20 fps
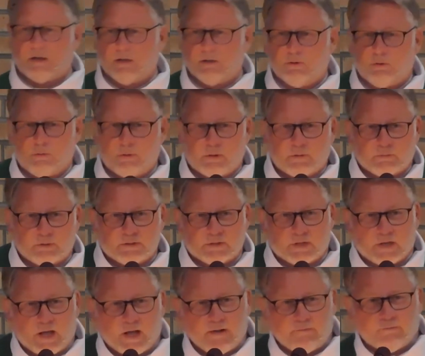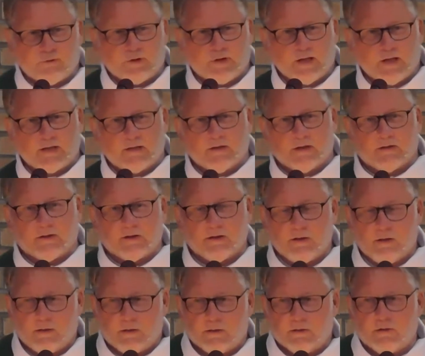And I didn't know whether it was alive or dead. And I
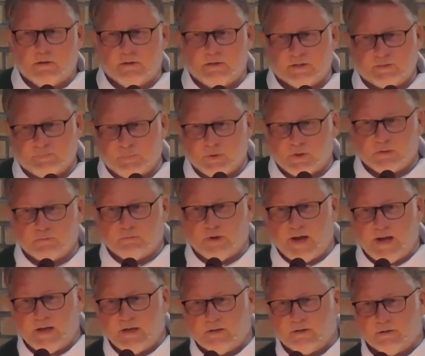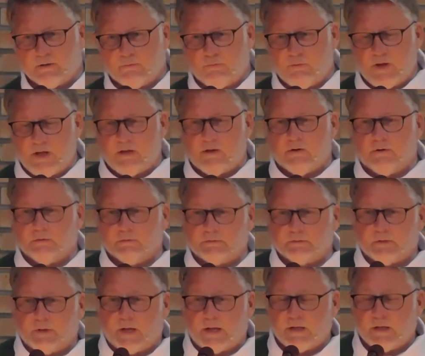thought, oh, this bird ran into the window.
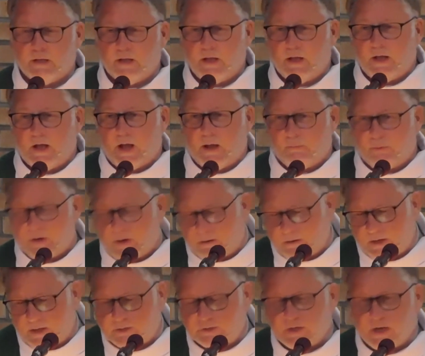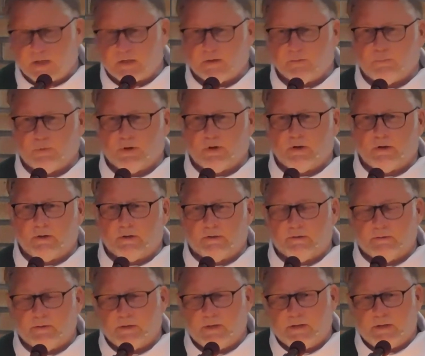So I, I went out and I checked the bird,
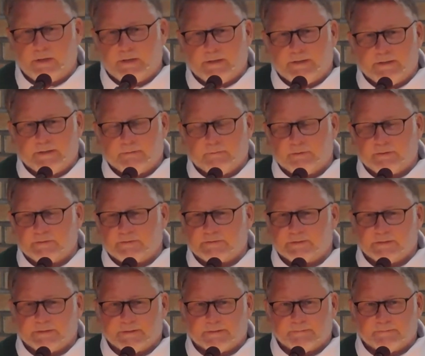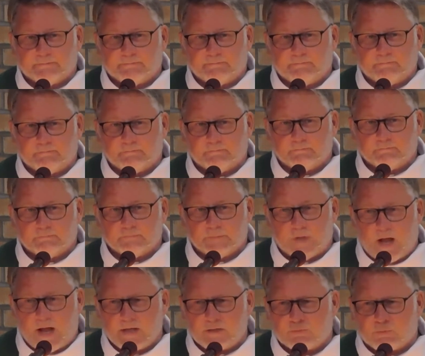and it was, uh,
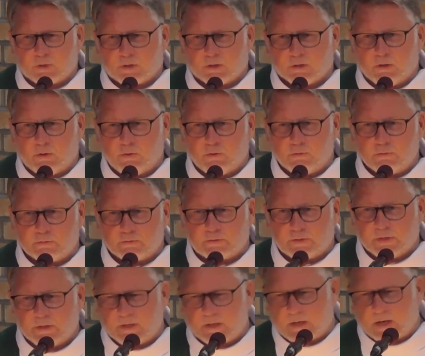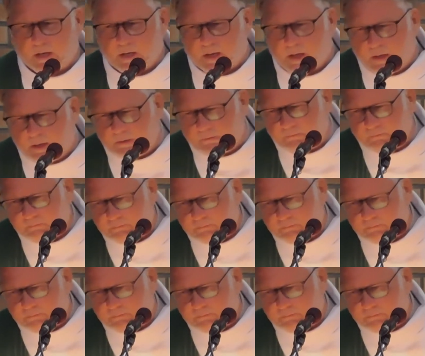eyes were closed. And then I kind